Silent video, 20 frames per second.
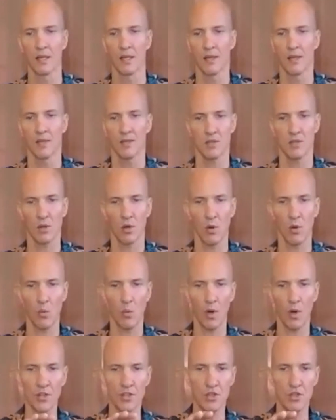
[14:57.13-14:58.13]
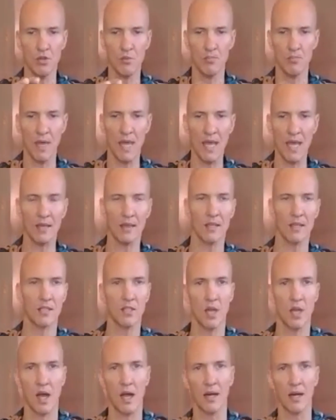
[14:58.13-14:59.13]
So once you make the
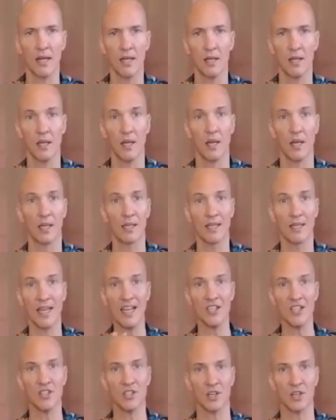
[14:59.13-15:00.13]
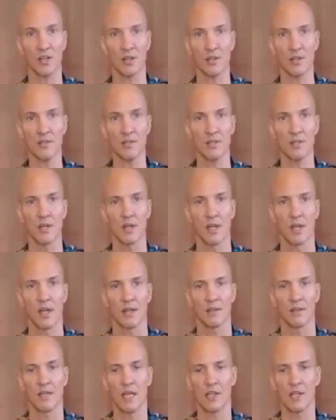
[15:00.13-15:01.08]
tonic elixirs, then